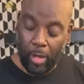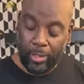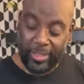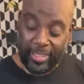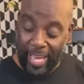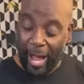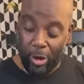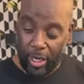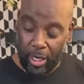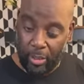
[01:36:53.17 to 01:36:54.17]

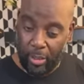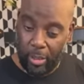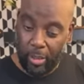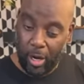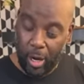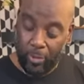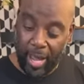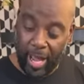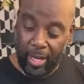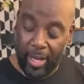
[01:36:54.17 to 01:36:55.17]
scallion,
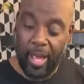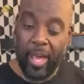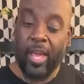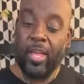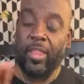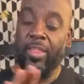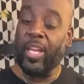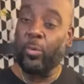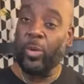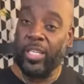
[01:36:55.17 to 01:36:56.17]
okay?
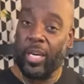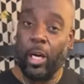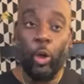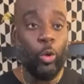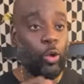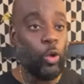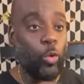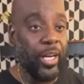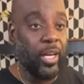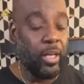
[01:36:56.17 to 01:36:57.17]
Then we did a little
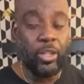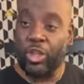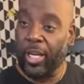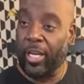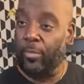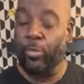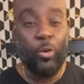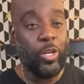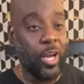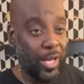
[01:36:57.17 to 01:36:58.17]
quick chicken
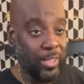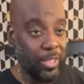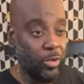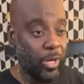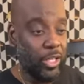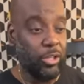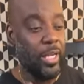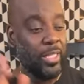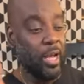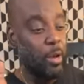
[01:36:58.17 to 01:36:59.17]
bouillon situation.
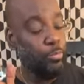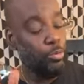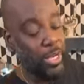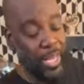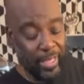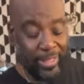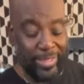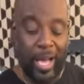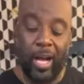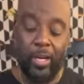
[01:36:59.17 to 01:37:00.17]
That's our bouleg
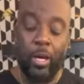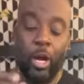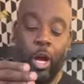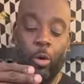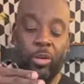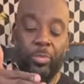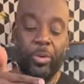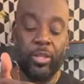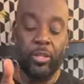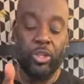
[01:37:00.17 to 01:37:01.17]
stock. We
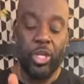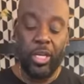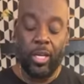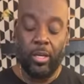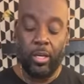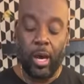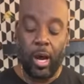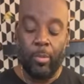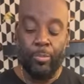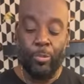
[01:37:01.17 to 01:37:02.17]
put the chicken
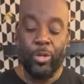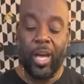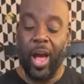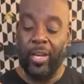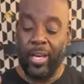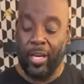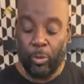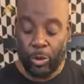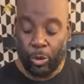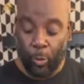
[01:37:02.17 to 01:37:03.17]
uh, bouillon in
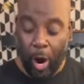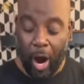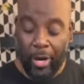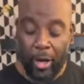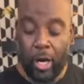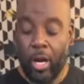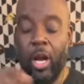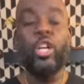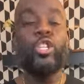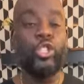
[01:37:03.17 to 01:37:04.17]
with the water,
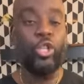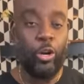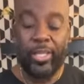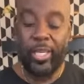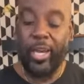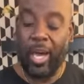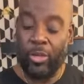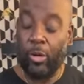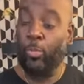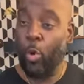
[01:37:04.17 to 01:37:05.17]
stirred it
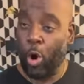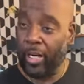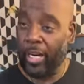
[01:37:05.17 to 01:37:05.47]
together, poured it